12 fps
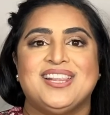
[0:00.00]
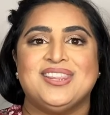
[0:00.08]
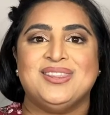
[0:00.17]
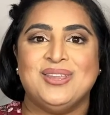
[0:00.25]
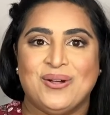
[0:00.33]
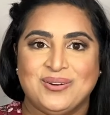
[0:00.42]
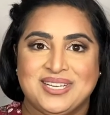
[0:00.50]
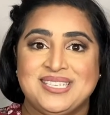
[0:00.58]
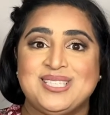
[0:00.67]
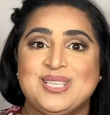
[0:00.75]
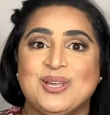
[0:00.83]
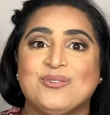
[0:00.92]

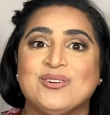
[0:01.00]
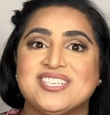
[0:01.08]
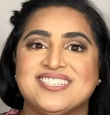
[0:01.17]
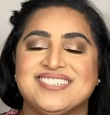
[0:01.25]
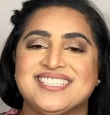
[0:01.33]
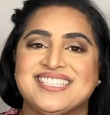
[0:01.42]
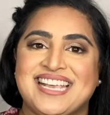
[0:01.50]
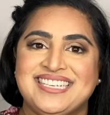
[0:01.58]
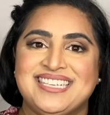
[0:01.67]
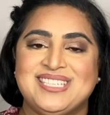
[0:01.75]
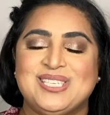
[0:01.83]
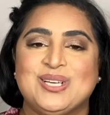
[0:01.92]
Notice the original
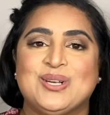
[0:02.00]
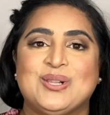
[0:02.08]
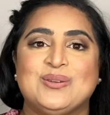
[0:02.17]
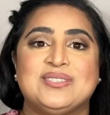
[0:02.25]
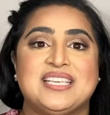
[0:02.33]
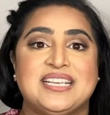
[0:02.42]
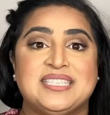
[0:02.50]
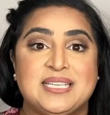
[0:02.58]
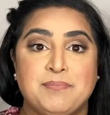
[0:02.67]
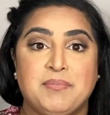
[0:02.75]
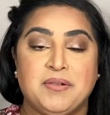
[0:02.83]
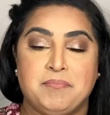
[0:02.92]
sentence includes a
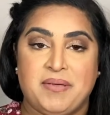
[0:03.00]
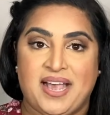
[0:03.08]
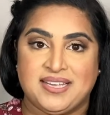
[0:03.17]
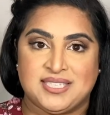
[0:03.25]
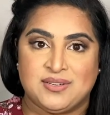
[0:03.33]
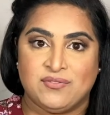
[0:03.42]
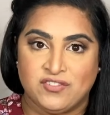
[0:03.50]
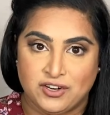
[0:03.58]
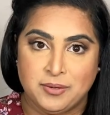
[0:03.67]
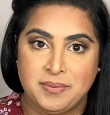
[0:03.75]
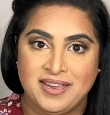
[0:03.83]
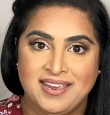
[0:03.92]
simple past
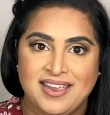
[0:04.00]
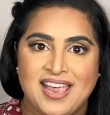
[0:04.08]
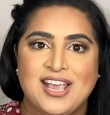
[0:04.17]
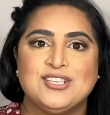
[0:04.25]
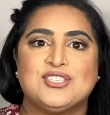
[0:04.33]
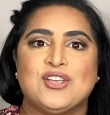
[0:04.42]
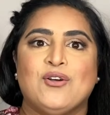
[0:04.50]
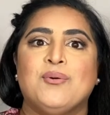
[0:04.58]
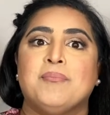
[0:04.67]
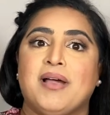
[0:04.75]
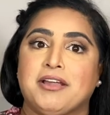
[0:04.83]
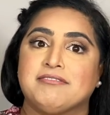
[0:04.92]
verb, so
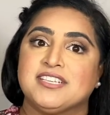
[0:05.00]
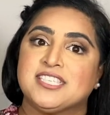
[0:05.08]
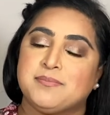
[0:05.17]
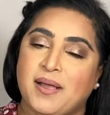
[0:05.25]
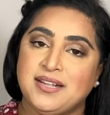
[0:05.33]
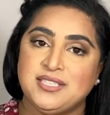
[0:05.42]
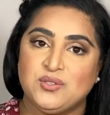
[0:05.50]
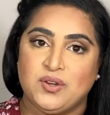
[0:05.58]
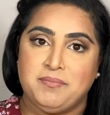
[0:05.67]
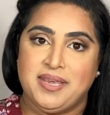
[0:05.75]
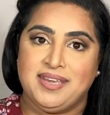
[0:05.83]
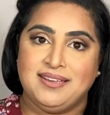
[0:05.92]
my response would
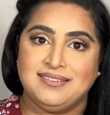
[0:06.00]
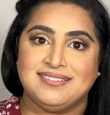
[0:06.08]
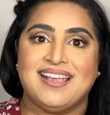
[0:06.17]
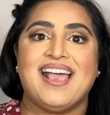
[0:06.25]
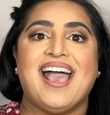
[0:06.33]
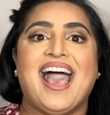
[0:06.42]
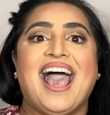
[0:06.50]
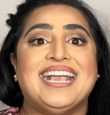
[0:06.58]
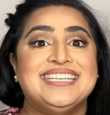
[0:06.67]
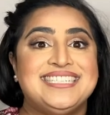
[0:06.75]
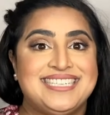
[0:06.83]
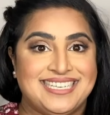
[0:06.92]
be, I
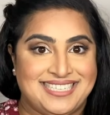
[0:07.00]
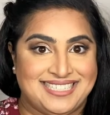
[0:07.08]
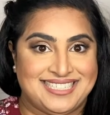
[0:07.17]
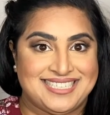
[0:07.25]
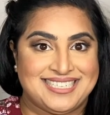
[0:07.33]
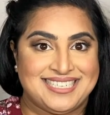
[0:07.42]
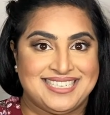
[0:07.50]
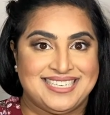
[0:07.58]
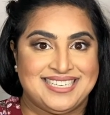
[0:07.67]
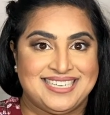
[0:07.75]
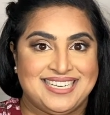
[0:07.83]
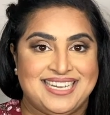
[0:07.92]
didn't.
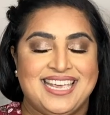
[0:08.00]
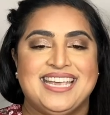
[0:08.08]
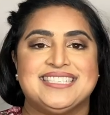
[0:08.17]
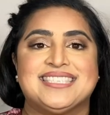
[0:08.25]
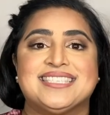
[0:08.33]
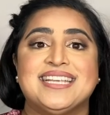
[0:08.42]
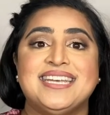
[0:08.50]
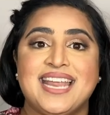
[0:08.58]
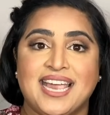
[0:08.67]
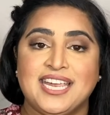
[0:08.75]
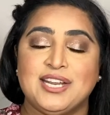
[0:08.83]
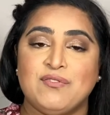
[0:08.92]
It's the
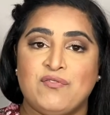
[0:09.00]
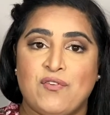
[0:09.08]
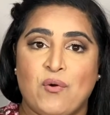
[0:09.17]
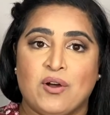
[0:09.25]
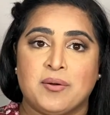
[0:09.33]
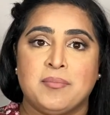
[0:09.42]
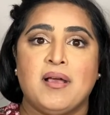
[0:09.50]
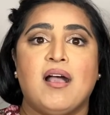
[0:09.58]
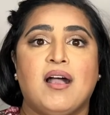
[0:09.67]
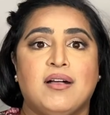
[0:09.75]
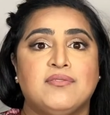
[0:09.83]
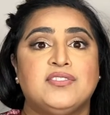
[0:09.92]
negative form
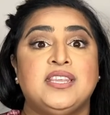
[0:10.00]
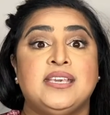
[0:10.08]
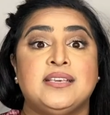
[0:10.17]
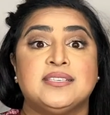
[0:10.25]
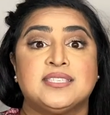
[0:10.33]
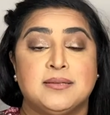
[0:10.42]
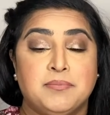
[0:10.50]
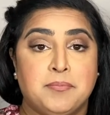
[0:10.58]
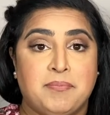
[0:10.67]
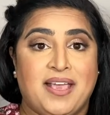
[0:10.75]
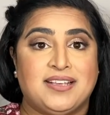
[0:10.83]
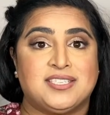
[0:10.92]
of the simple
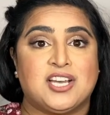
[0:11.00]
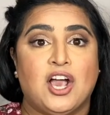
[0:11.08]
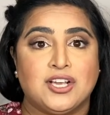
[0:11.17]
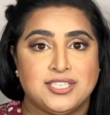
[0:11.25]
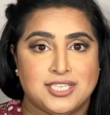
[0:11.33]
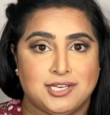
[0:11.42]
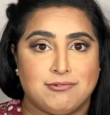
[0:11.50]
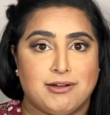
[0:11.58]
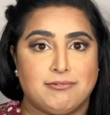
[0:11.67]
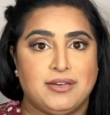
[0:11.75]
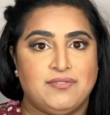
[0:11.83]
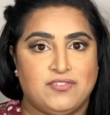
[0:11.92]
past
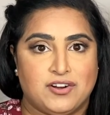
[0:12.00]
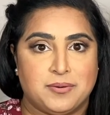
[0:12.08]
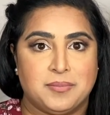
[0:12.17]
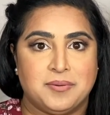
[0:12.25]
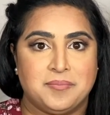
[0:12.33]
auxiliary verb.